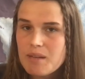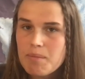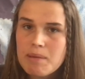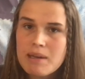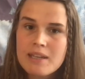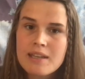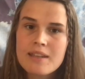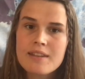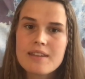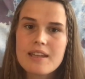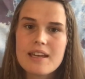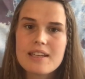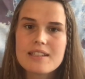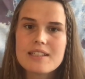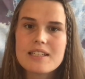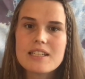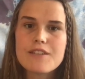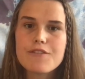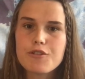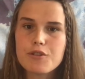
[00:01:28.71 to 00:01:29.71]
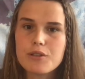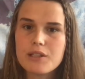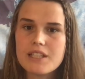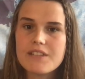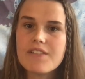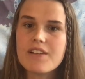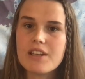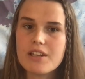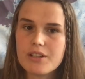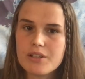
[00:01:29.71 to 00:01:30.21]
meaning that if you live
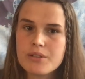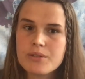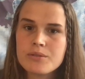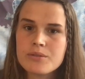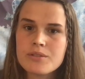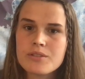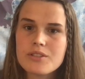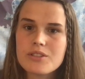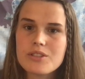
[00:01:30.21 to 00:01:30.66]
alone,